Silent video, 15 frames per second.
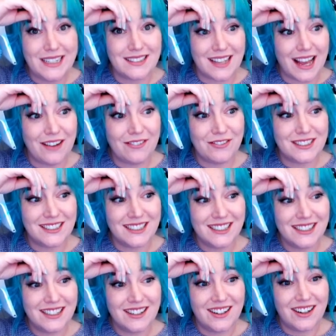left
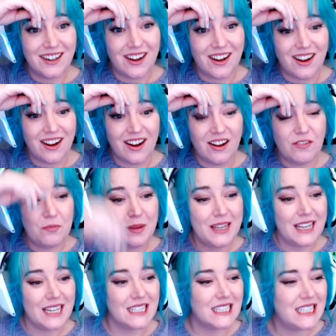of
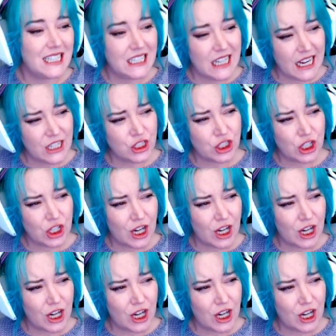being a teenager?